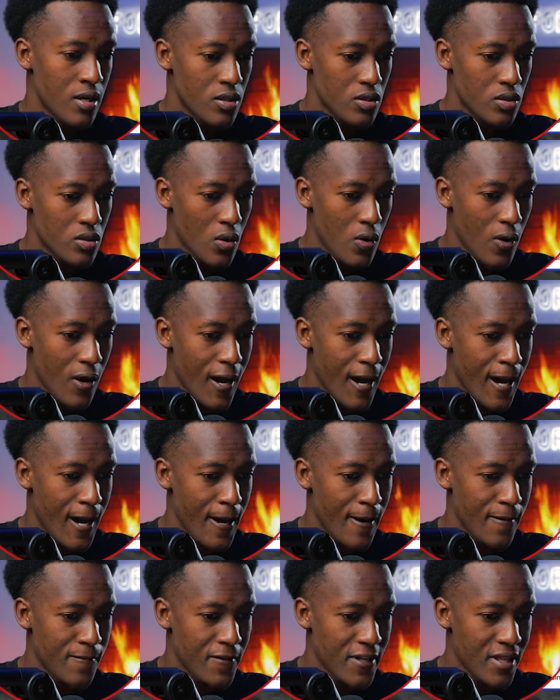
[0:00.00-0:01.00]
So
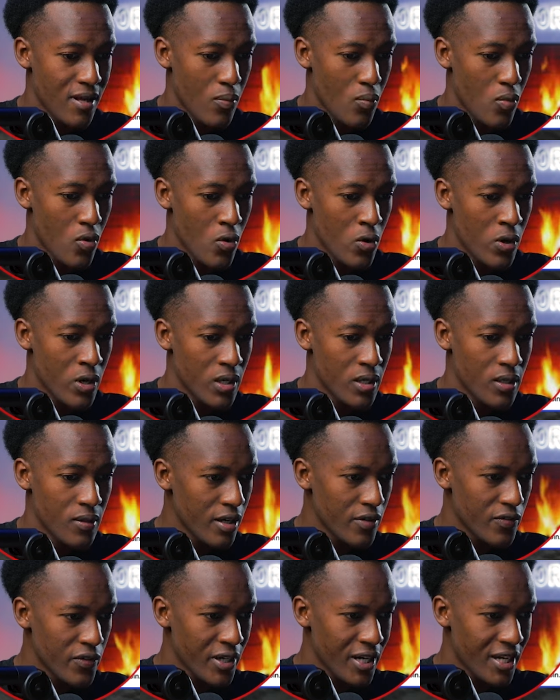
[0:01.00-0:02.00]
furthermore,
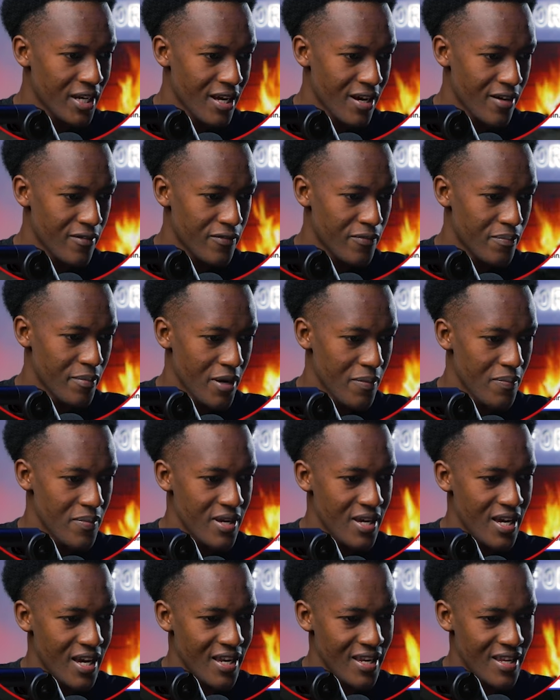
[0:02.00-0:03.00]
if we can have
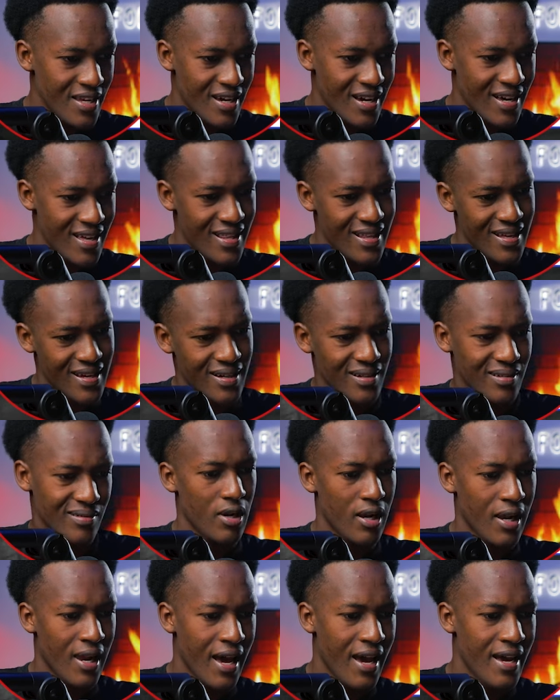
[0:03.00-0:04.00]
maybe any other
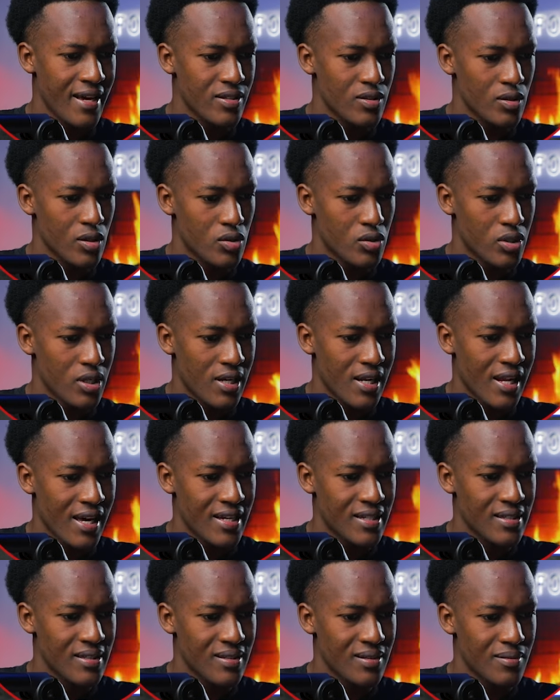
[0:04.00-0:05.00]
lines or trend
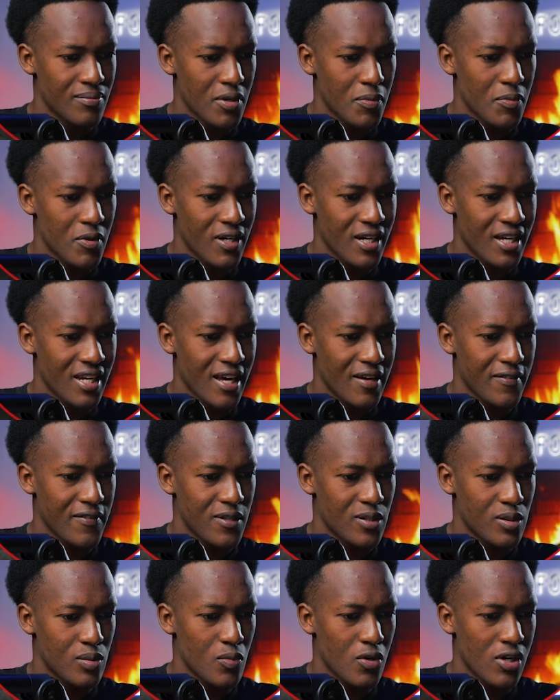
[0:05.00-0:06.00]
lines, maybe we can have
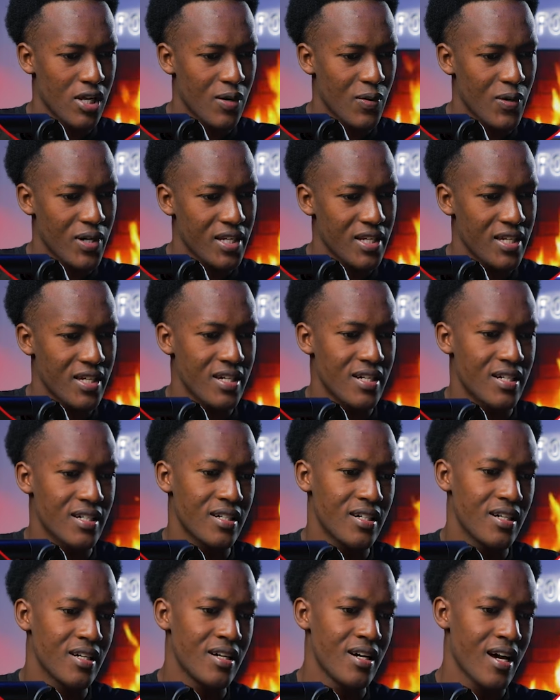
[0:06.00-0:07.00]
this smaller one here.